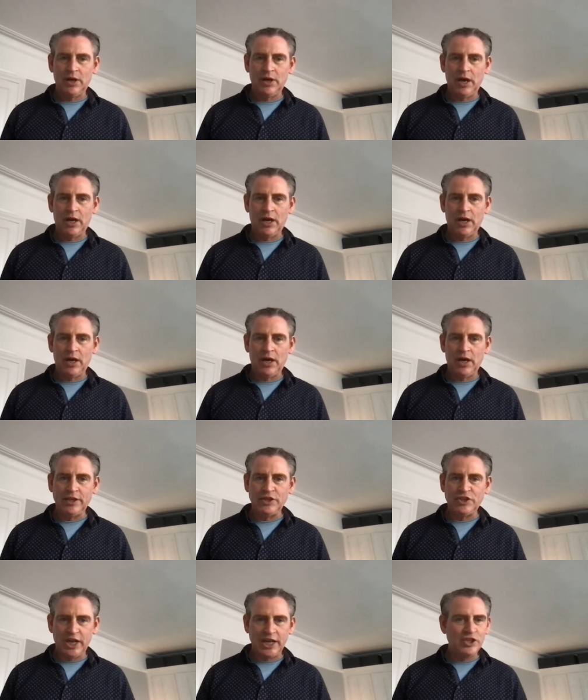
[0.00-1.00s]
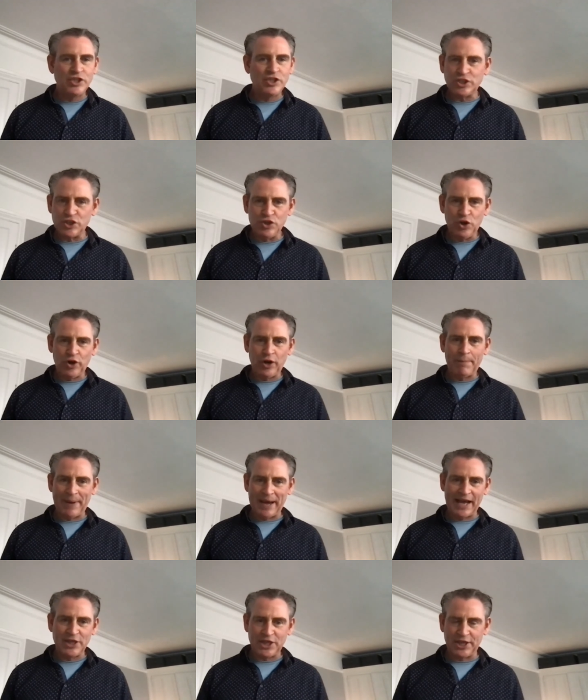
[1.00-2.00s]
Uh, change is not a
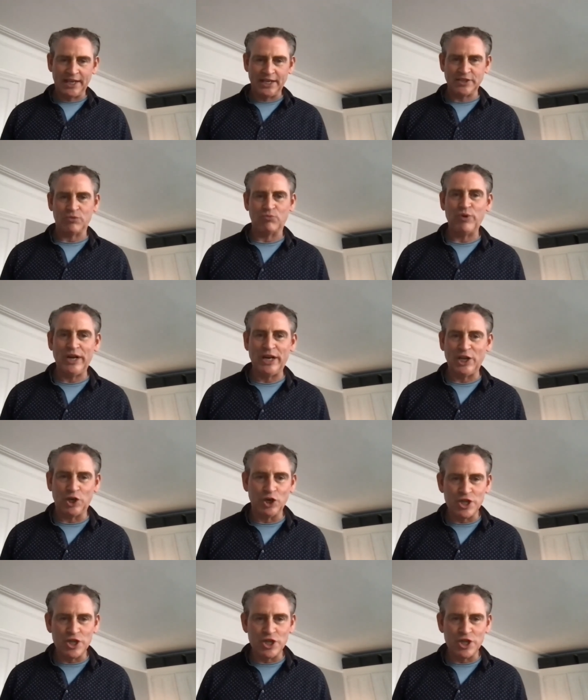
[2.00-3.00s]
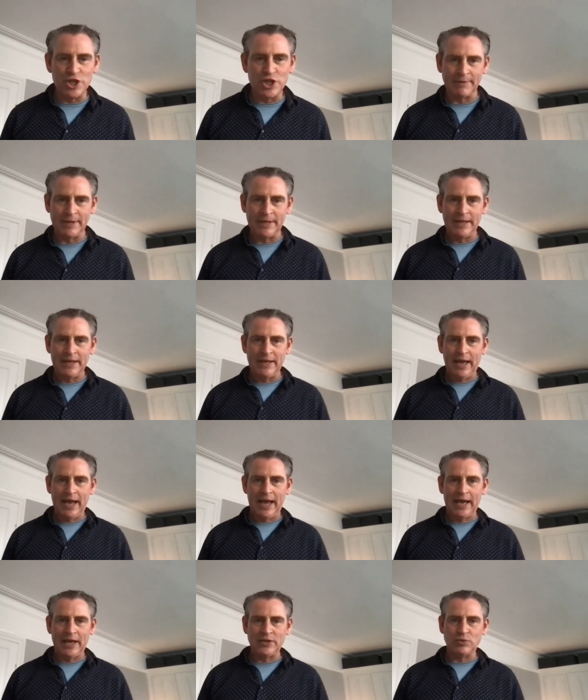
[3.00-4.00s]
bad thing, it's a really good thing.
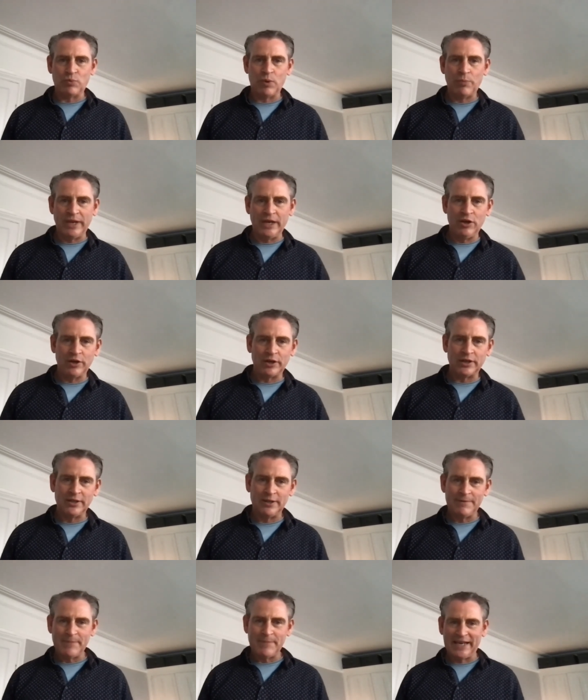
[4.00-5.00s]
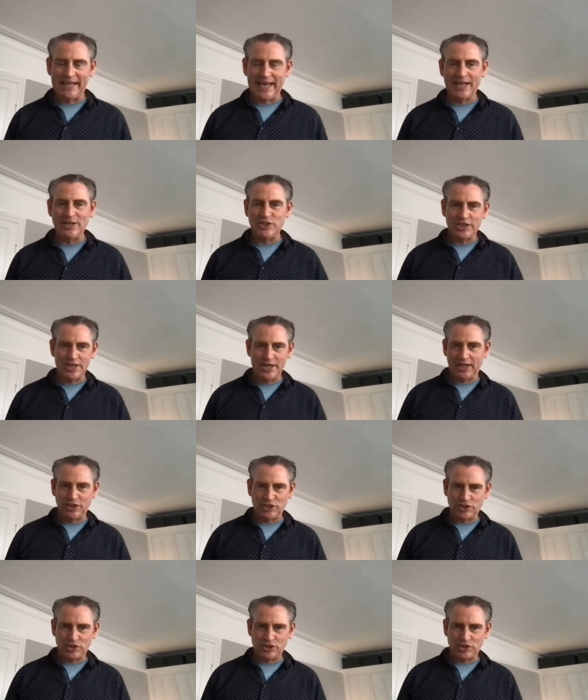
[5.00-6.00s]
And when we look again to
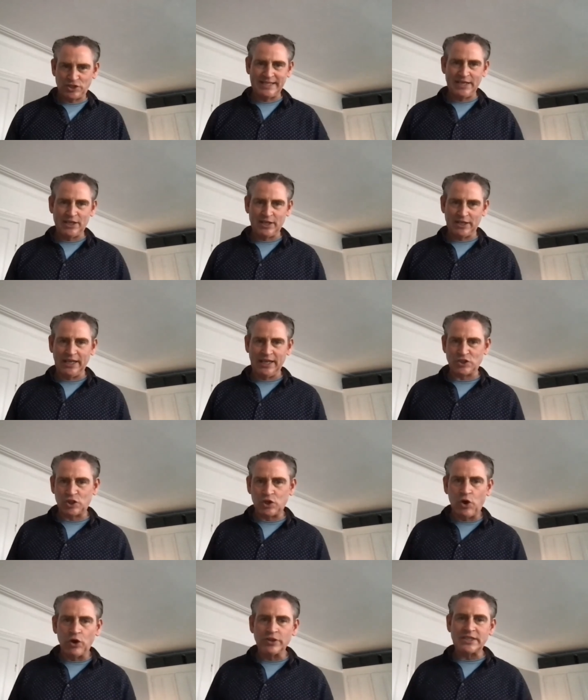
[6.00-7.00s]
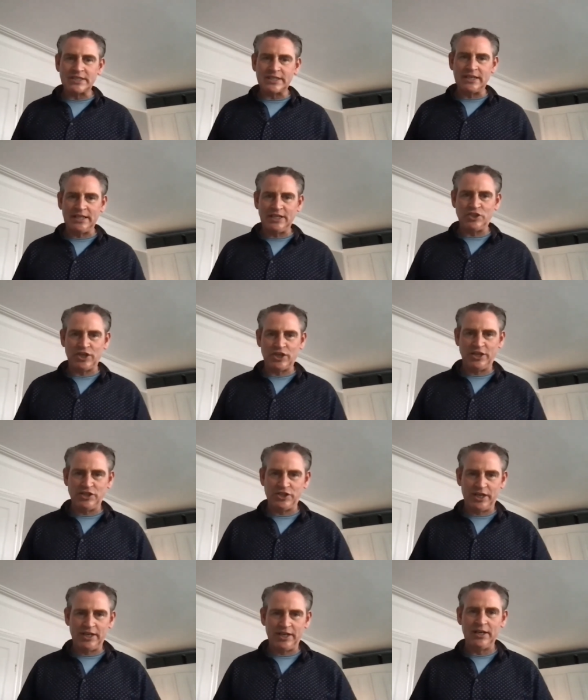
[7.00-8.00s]
nature, we see that it's constantly
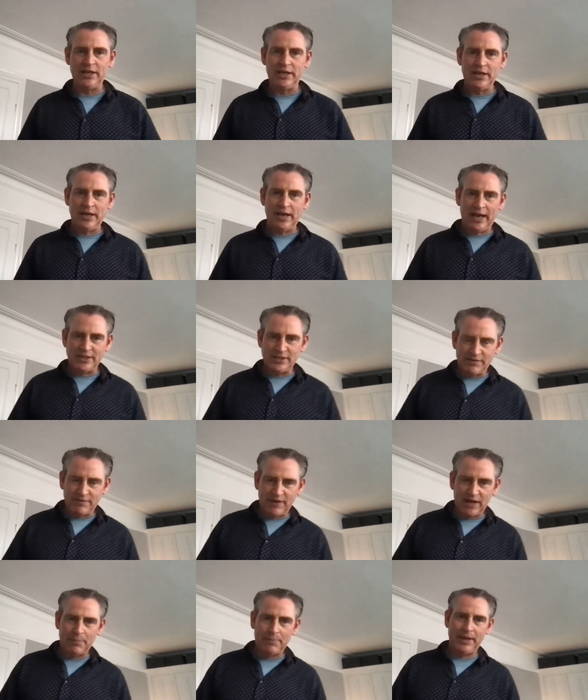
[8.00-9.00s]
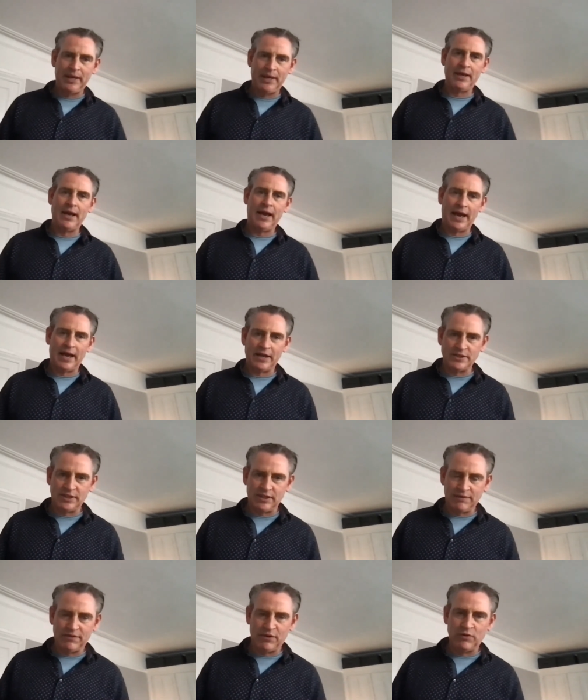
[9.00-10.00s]
changing and developing and
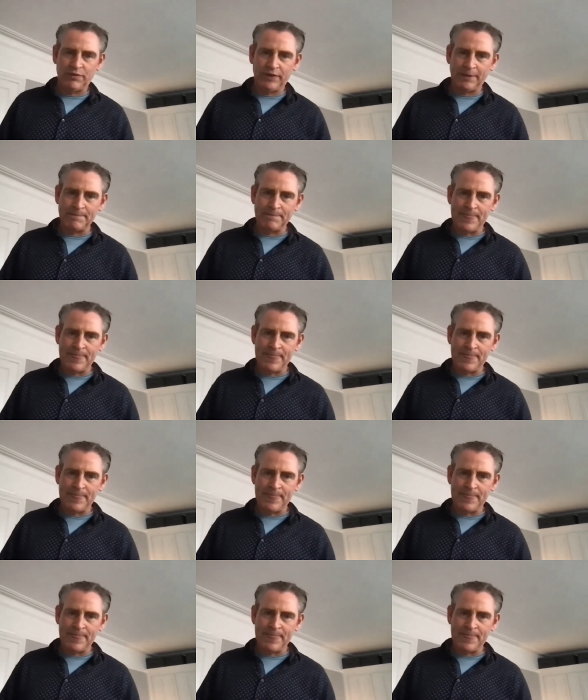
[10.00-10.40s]
evolving.